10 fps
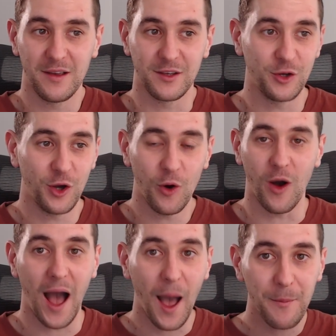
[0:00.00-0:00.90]
You
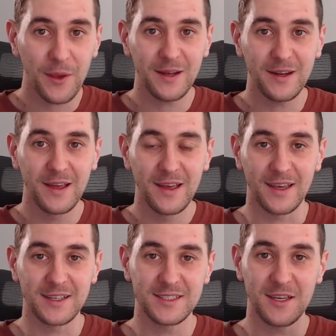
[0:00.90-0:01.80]
know, Abed is the